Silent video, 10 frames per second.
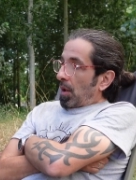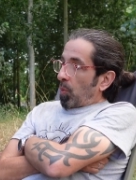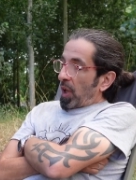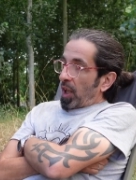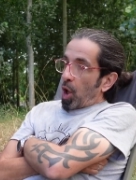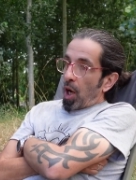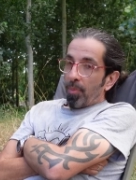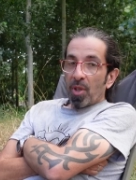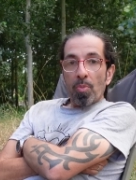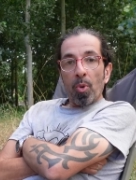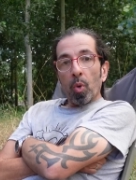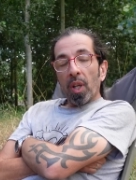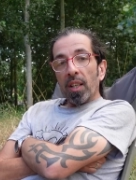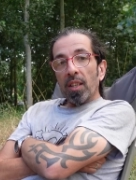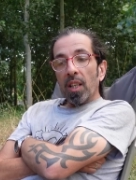when I got up this
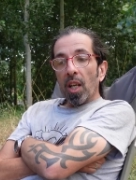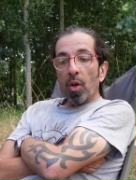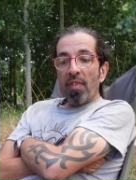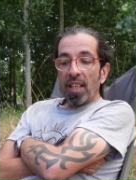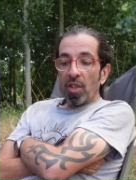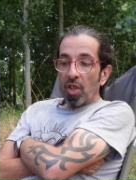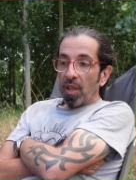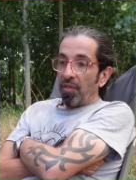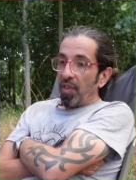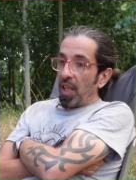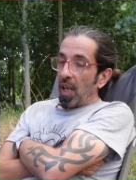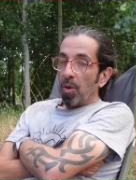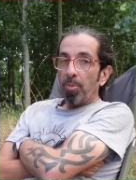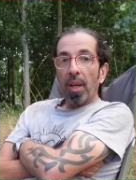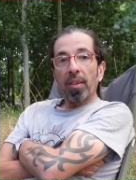morning, I did a load of editing video,
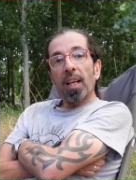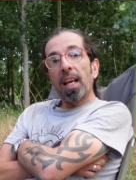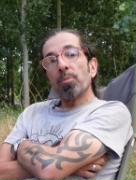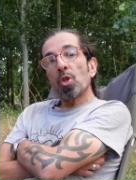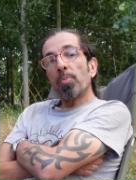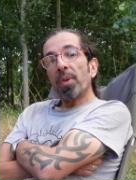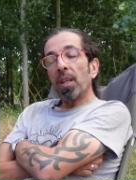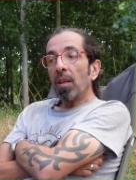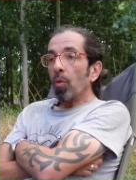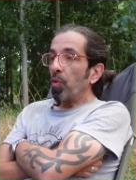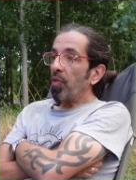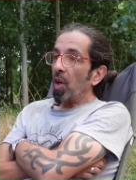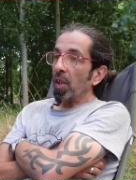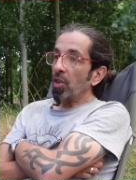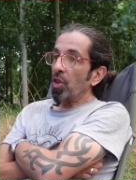plugged the laptop in, we were
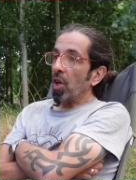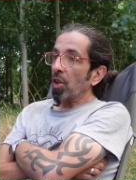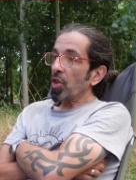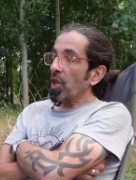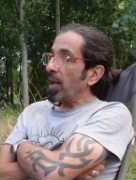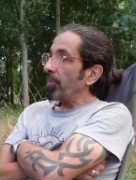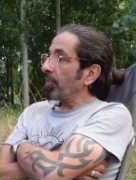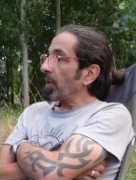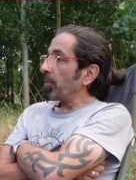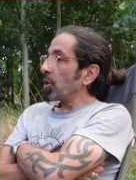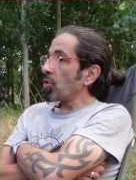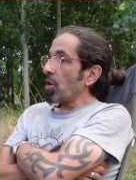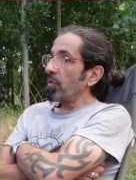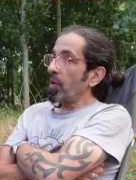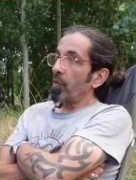fine, charged up, then we
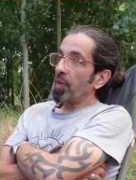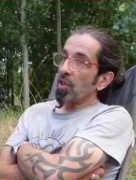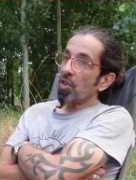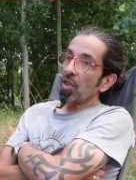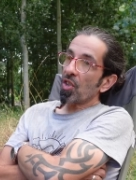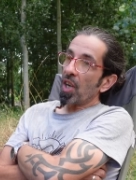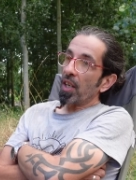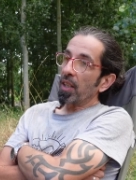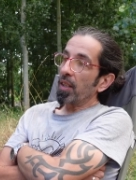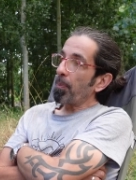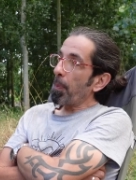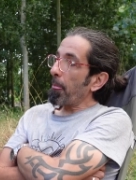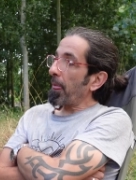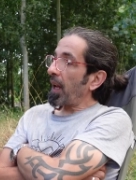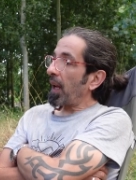drove off into the sun
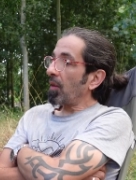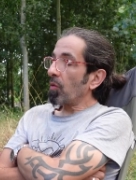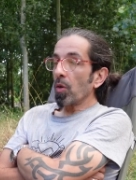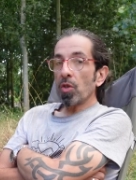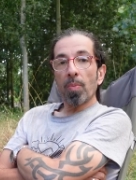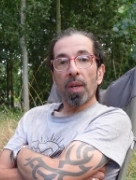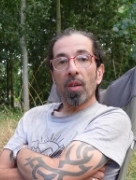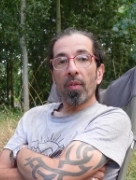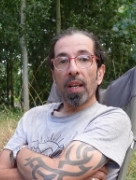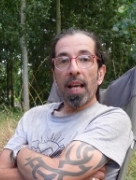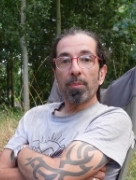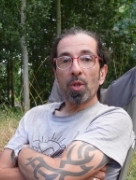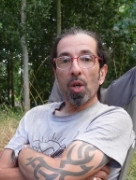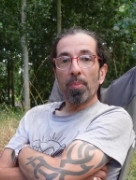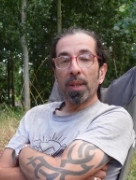and Rosie went on the
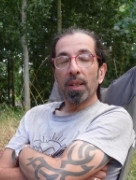laptop,